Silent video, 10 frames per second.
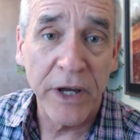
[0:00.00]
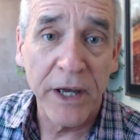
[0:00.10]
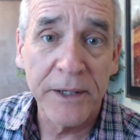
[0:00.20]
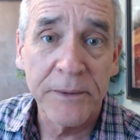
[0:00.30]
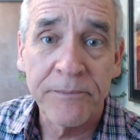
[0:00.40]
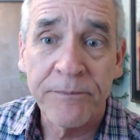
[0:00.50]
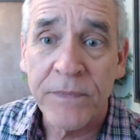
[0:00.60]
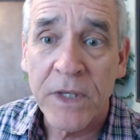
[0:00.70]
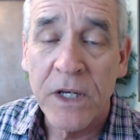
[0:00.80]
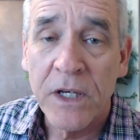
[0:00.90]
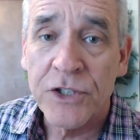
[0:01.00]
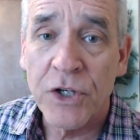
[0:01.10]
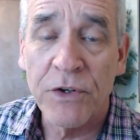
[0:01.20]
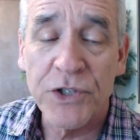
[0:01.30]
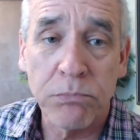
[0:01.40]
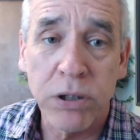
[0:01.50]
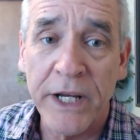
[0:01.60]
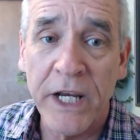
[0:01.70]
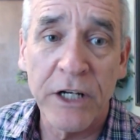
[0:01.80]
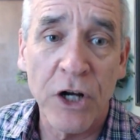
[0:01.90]
So it's a plugin, goes right into
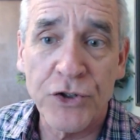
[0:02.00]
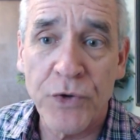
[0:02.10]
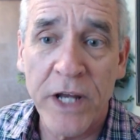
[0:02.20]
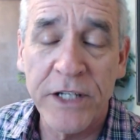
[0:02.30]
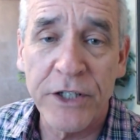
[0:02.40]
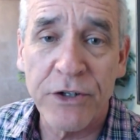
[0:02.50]
Chrome, you turn it